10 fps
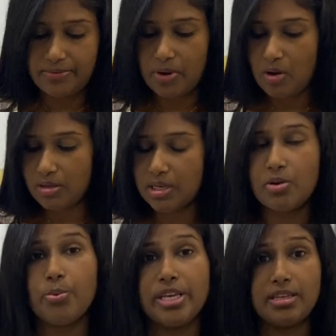of all,
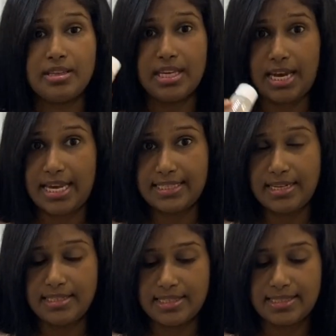go with the
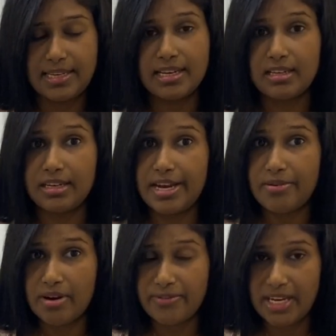essence, a single
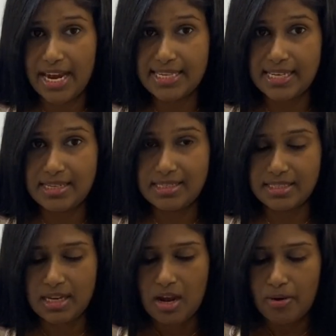layer of the
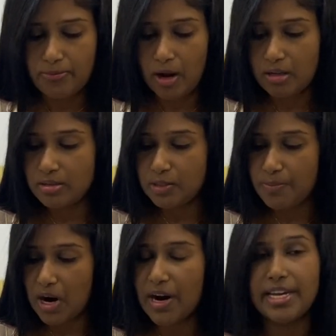essence, followed
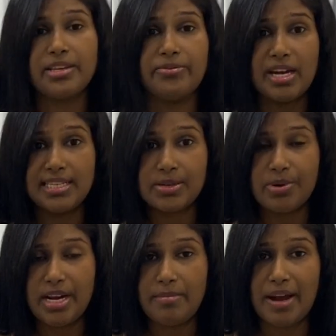by the face
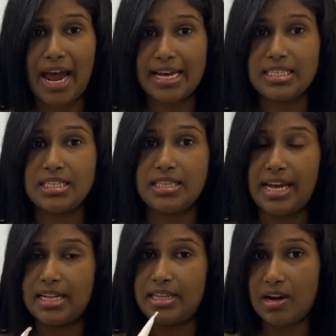cream and
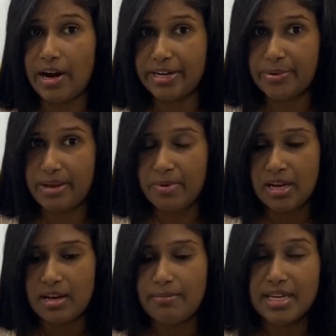then the eye cream.
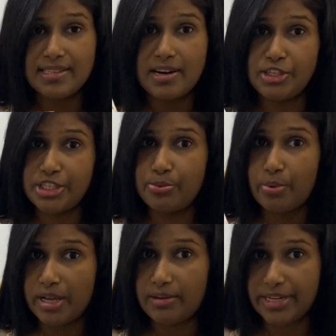Massage it
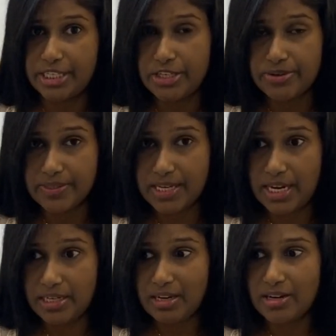well into your
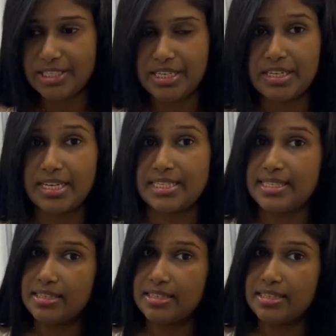skin until it's